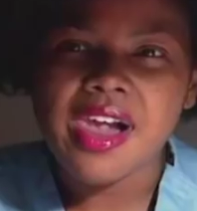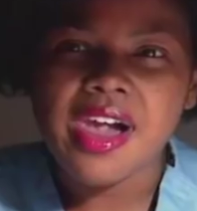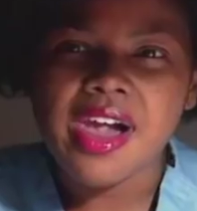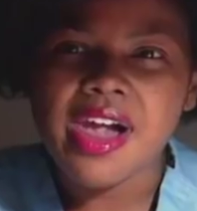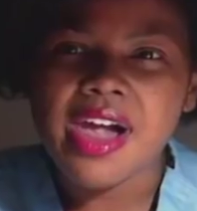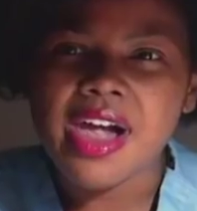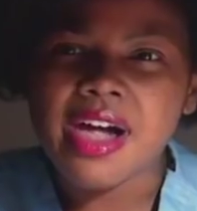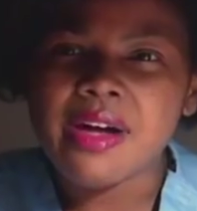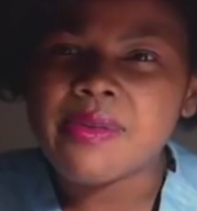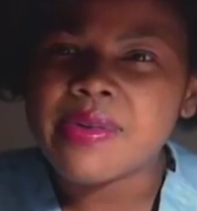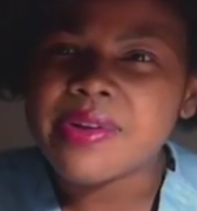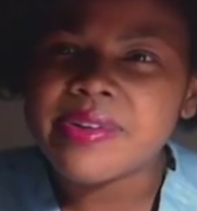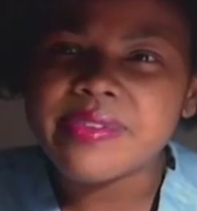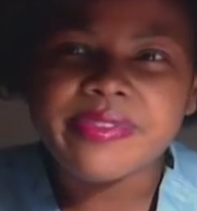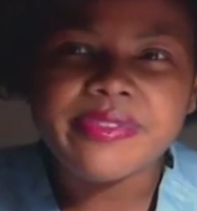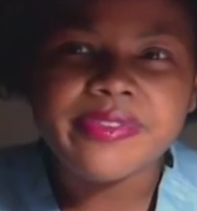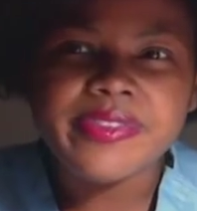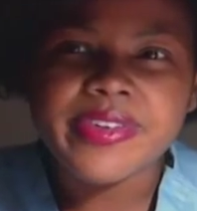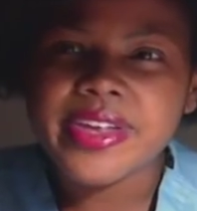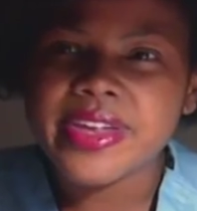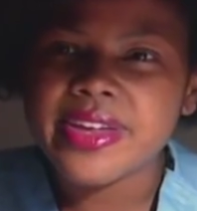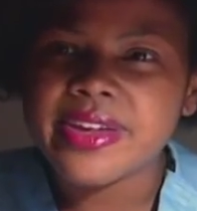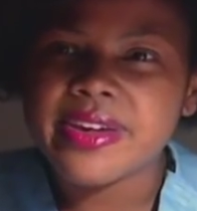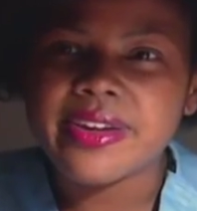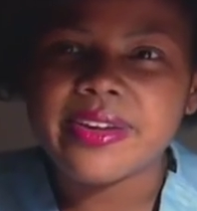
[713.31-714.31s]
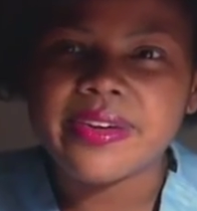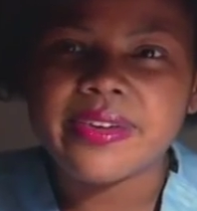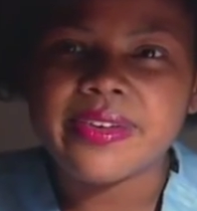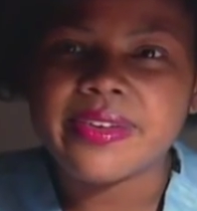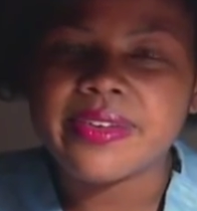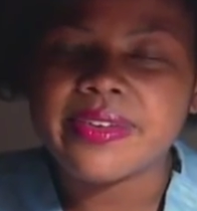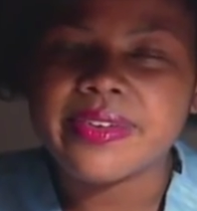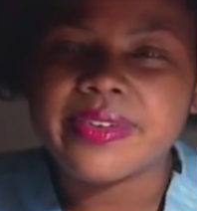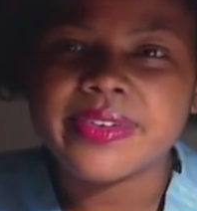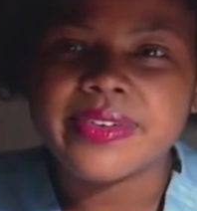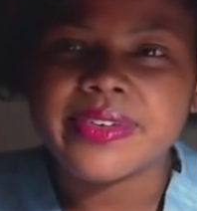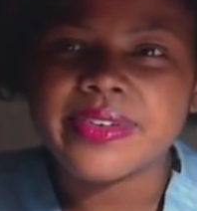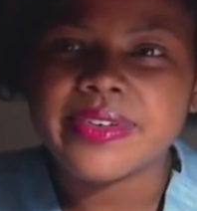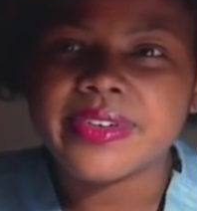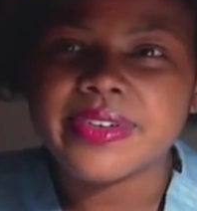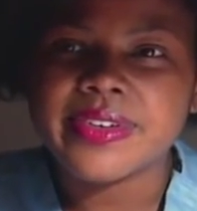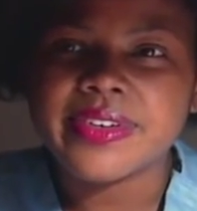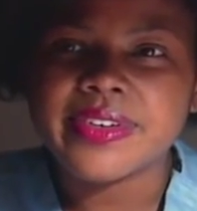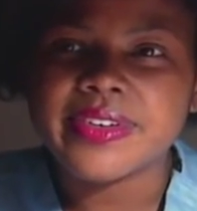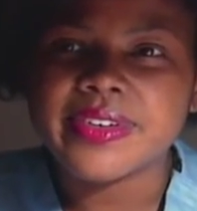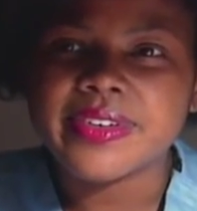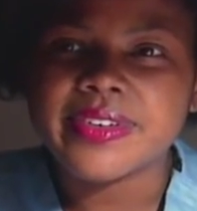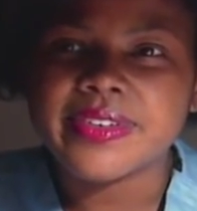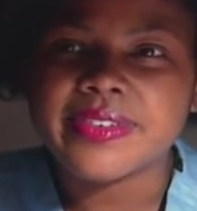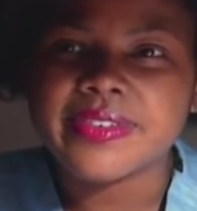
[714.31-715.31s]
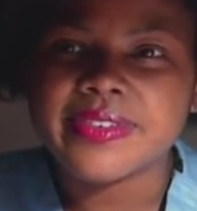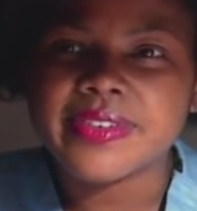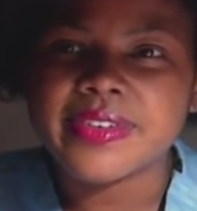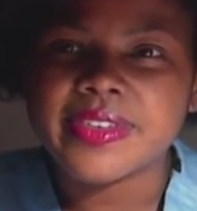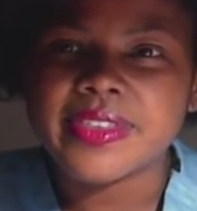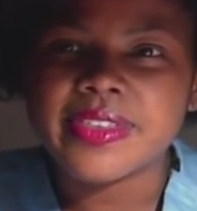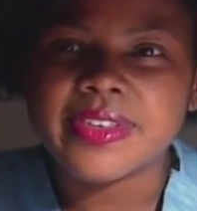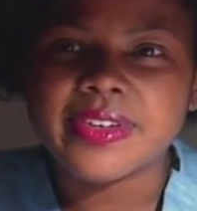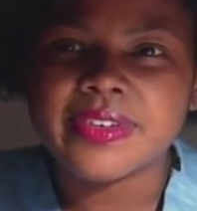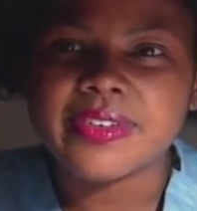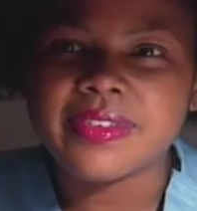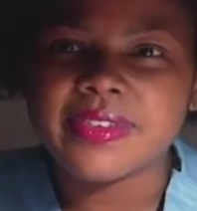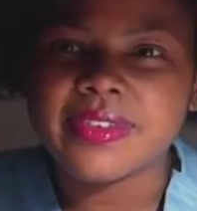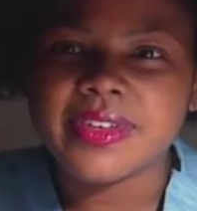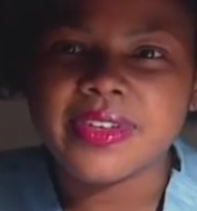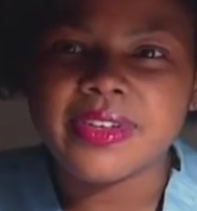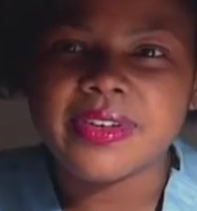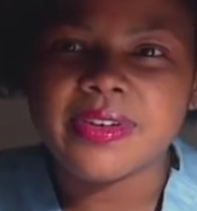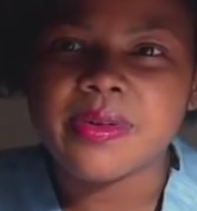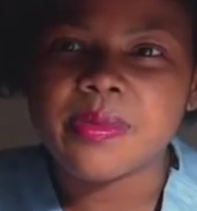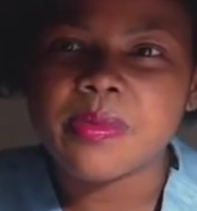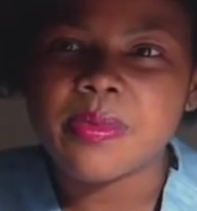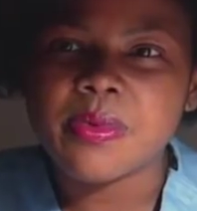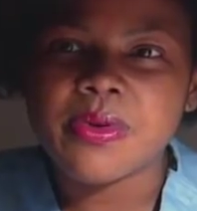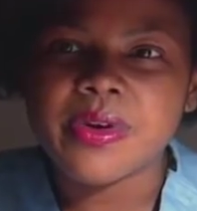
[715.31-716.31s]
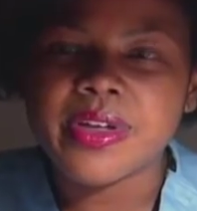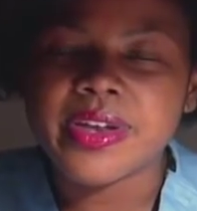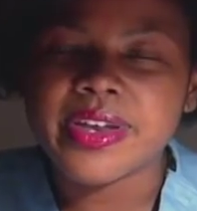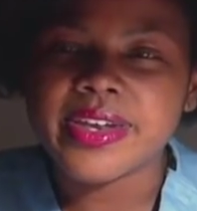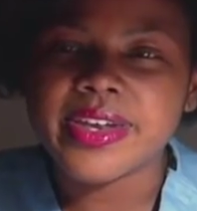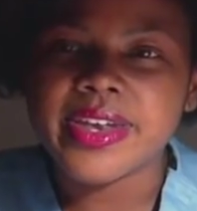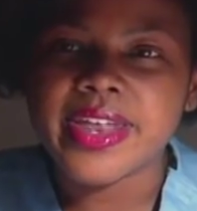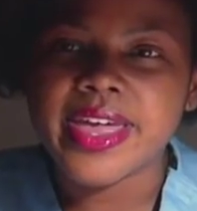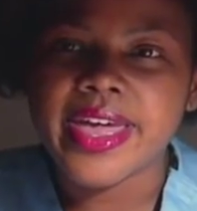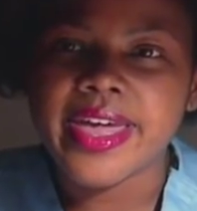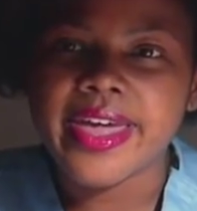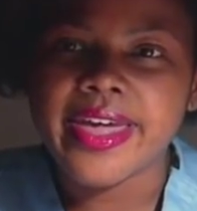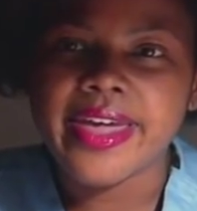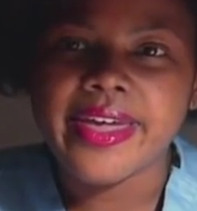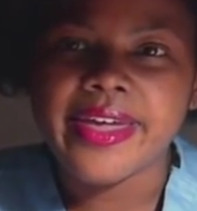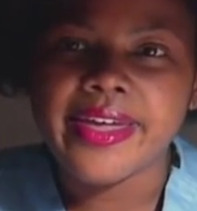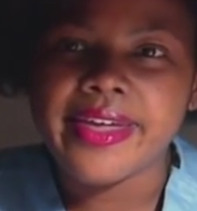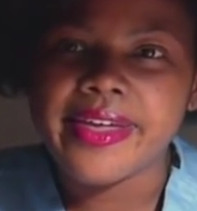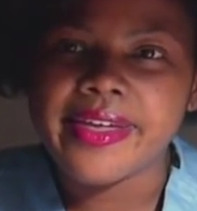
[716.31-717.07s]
How unfair for a 13-year-old boy to die.